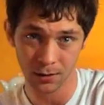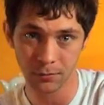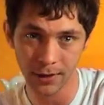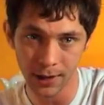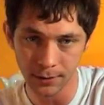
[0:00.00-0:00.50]

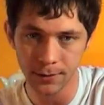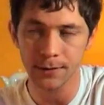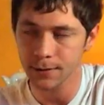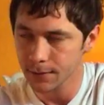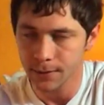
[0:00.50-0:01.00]
But then,
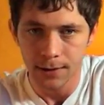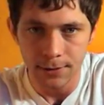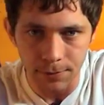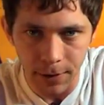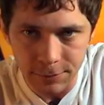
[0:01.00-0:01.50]

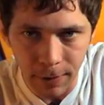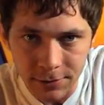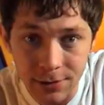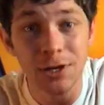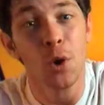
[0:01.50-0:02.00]
I suppose,
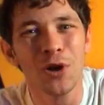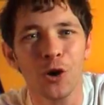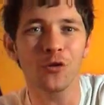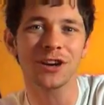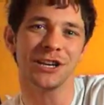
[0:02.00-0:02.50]
punksters,
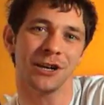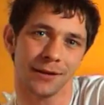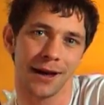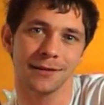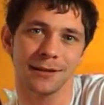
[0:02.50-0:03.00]
we already
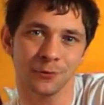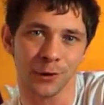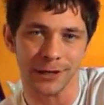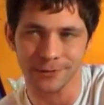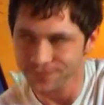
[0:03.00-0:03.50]
knew that,
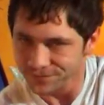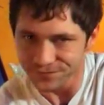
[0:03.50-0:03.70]
didn't we?